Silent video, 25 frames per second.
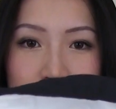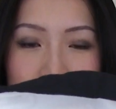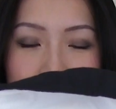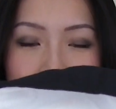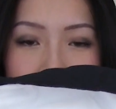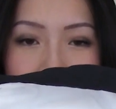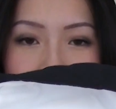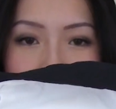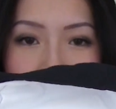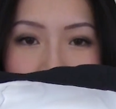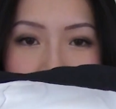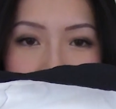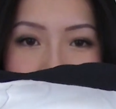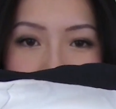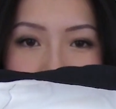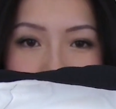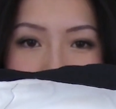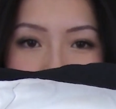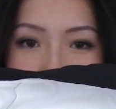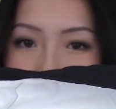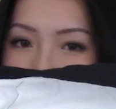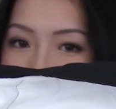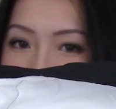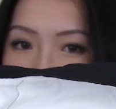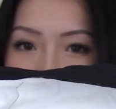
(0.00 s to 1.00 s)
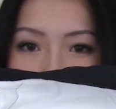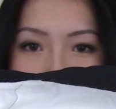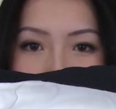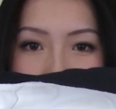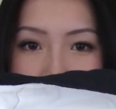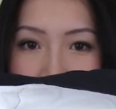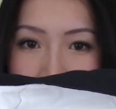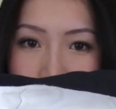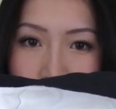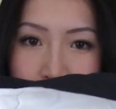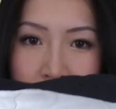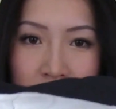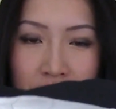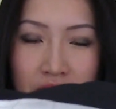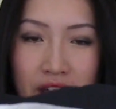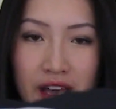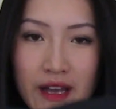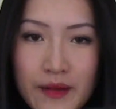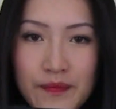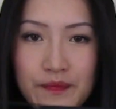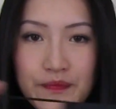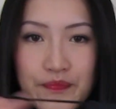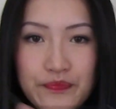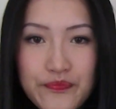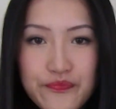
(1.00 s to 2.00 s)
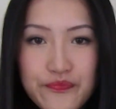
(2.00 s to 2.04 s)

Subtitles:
Look at that, there's no makeup in there.